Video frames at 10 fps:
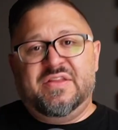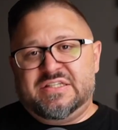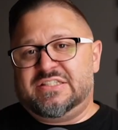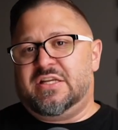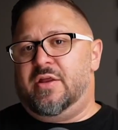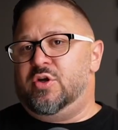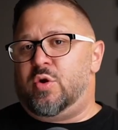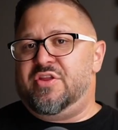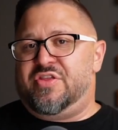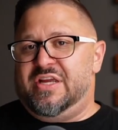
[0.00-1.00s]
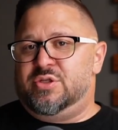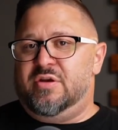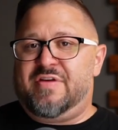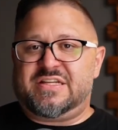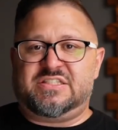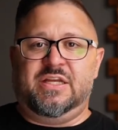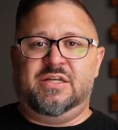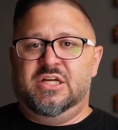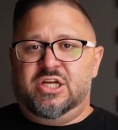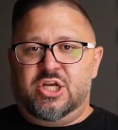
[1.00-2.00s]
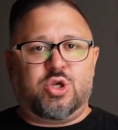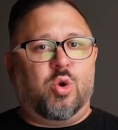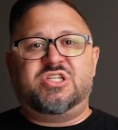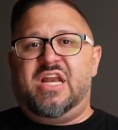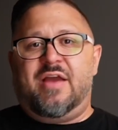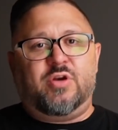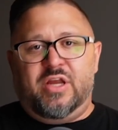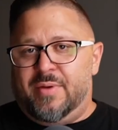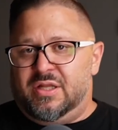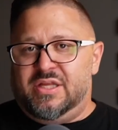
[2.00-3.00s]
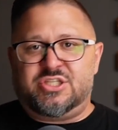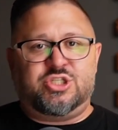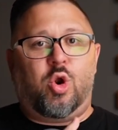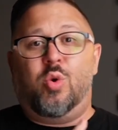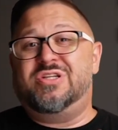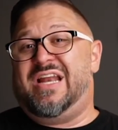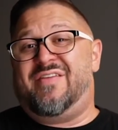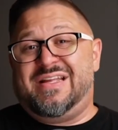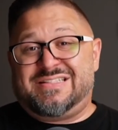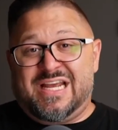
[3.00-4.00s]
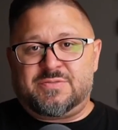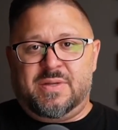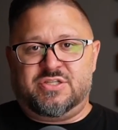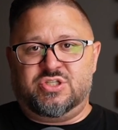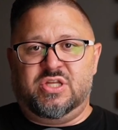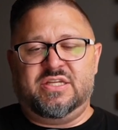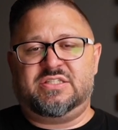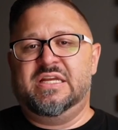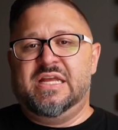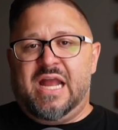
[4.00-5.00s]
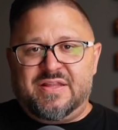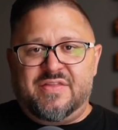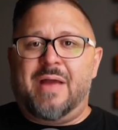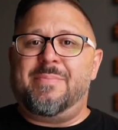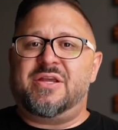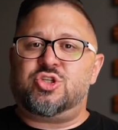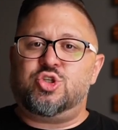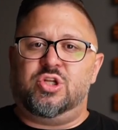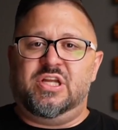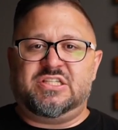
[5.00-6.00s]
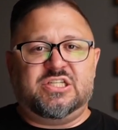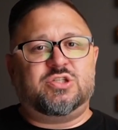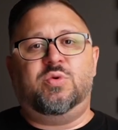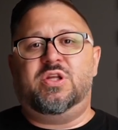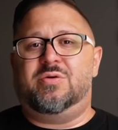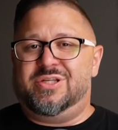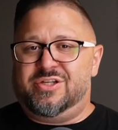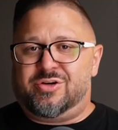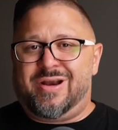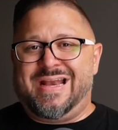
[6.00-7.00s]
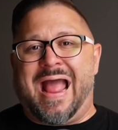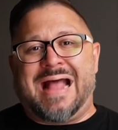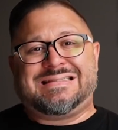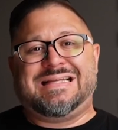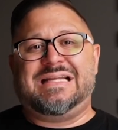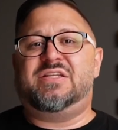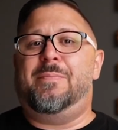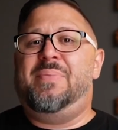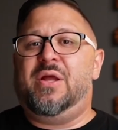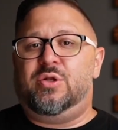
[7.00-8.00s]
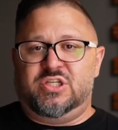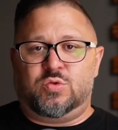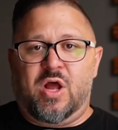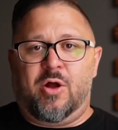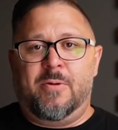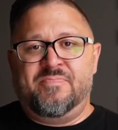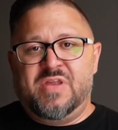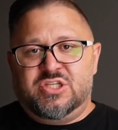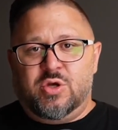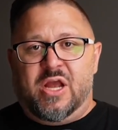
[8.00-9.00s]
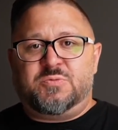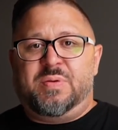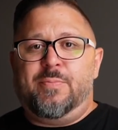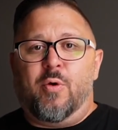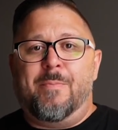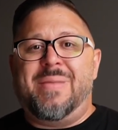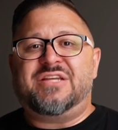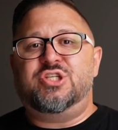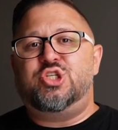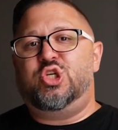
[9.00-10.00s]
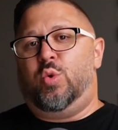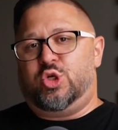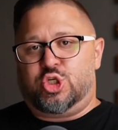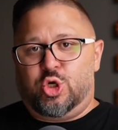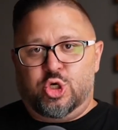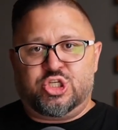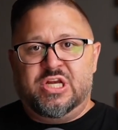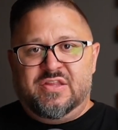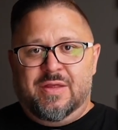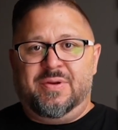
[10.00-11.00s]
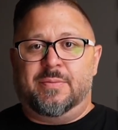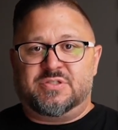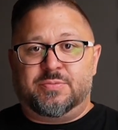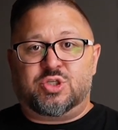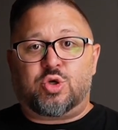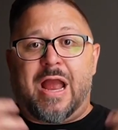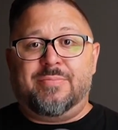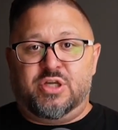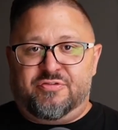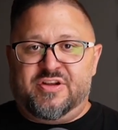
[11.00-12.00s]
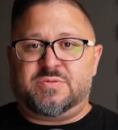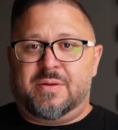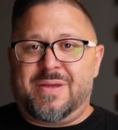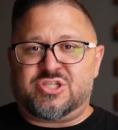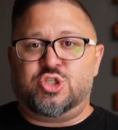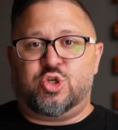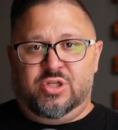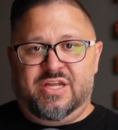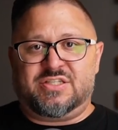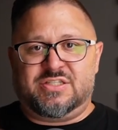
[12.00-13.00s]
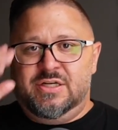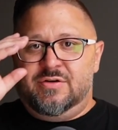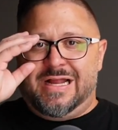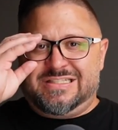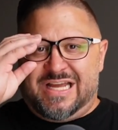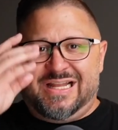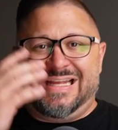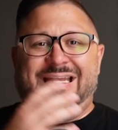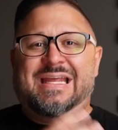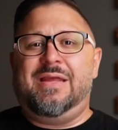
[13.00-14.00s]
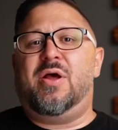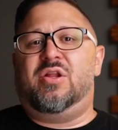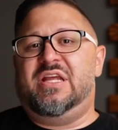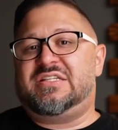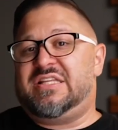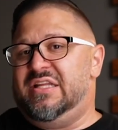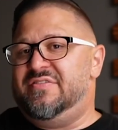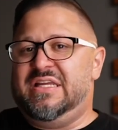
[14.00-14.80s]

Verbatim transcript: this is another great thing to invest in because you're always going to have your email list, you're always going to have that text message list. And then that messenger list is a really, really great asset to build as well. So as people message your church, they become subscribed to your Facebook Messenger list, right? It's kind of like an email list that lives